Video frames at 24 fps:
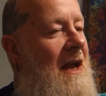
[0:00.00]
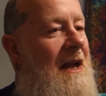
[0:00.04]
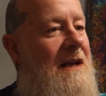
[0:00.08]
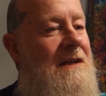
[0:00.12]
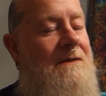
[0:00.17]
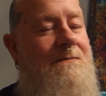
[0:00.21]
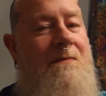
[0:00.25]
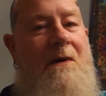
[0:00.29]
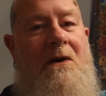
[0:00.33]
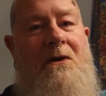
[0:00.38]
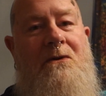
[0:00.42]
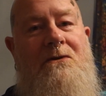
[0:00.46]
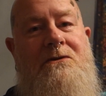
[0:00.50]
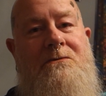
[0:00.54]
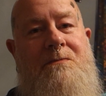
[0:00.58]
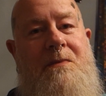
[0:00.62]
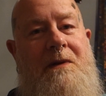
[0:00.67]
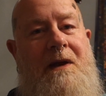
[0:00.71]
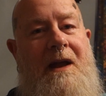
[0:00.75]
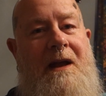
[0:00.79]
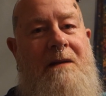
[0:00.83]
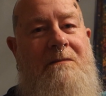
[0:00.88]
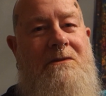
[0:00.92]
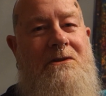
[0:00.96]
gas bottles
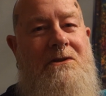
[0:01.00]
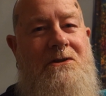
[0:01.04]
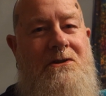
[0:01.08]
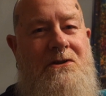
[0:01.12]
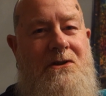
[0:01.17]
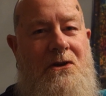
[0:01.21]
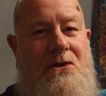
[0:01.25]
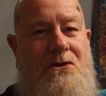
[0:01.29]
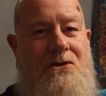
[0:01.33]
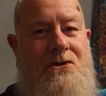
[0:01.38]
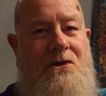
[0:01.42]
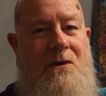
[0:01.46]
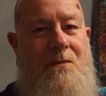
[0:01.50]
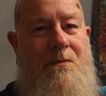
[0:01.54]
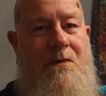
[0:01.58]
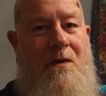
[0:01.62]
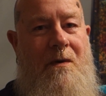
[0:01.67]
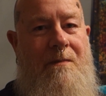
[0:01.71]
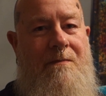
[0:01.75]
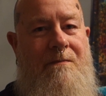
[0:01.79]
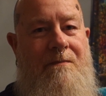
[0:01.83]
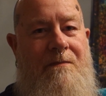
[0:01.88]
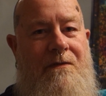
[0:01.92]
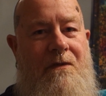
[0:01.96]
became such a
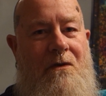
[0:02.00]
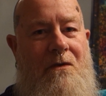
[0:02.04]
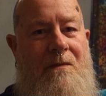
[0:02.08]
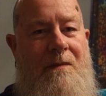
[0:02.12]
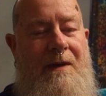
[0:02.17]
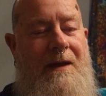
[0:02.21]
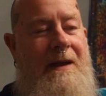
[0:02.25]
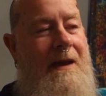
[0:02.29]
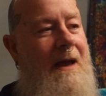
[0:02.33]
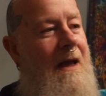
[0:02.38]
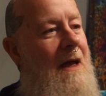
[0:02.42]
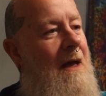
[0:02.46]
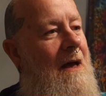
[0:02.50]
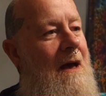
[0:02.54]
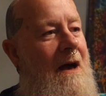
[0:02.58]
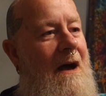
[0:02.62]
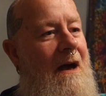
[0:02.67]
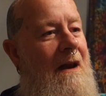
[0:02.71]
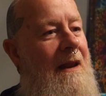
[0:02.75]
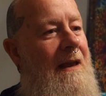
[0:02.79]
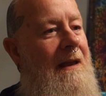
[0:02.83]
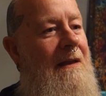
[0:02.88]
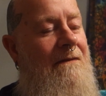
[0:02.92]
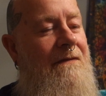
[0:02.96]
problem for me,
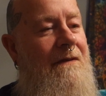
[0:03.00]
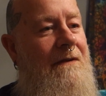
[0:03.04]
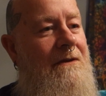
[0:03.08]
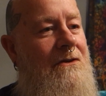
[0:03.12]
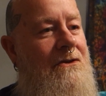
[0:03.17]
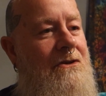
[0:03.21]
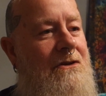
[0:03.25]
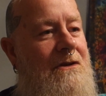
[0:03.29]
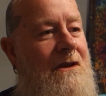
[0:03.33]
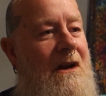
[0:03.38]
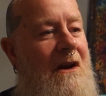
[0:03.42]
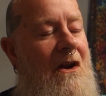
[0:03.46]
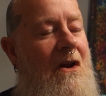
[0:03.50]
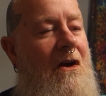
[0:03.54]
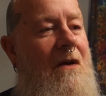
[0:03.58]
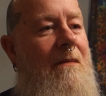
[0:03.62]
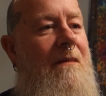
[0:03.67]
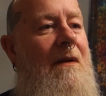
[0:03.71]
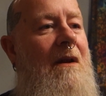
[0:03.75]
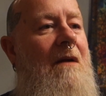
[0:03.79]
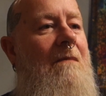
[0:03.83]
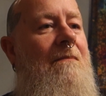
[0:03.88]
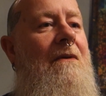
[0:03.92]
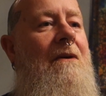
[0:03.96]
and even just
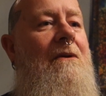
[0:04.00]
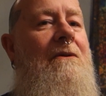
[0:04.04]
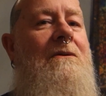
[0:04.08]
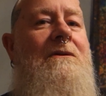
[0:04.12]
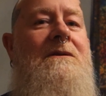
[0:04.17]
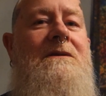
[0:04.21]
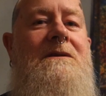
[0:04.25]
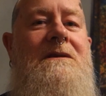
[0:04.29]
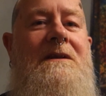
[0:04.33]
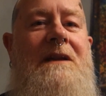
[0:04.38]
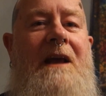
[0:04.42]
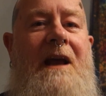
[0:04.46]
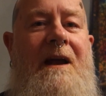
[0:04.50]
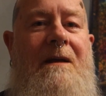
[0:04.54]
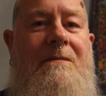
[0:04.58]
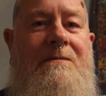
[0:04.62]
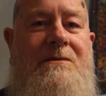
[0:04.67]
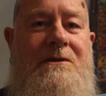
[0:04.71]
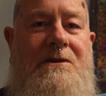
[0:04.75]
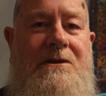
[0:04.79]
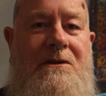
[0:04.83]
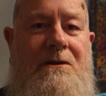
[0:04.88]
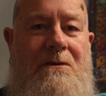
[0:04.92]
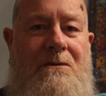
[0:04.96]
climbing up those steps,
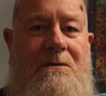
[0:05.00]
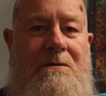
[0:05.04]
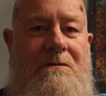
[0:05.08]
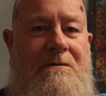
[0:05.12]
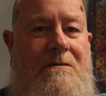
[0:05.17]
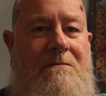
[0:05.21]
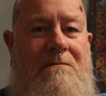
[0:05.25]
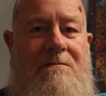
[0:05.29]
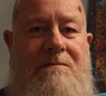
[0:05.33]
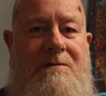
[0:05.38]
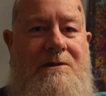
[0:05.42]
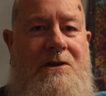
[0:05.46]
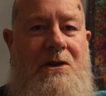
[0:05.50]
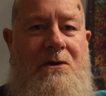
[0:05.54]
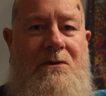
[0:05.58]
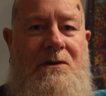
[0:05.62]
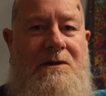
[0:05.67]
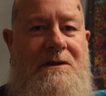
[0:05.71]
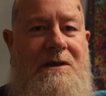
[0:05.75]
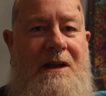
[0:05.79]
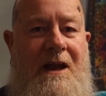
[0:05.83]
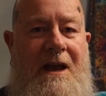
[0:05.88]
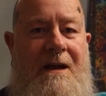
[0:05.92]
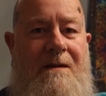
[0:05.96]
two
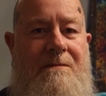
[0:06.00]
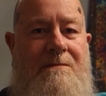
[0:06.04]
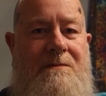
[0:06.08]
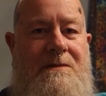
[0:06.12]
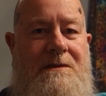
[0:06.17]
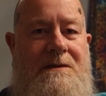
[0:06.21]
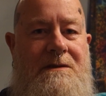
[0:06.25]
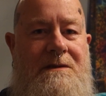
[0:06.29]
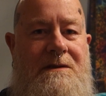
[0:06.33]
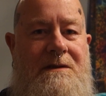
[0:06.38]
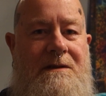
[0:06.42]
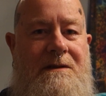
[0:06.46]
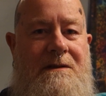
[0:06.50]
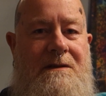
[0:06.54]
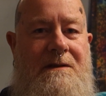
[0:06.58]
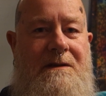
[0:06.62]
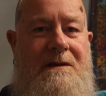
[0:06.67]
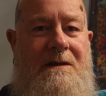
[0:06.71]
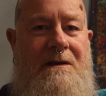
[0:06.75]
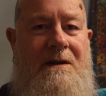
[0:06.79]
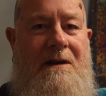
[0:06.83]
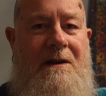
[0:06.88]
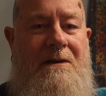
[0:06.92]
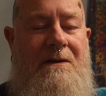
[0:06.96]
steps,
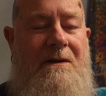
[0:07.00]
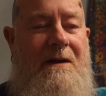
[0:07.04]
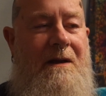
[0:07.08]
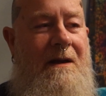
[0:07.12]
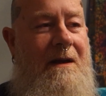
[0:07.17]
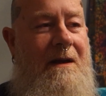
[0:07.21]
you know,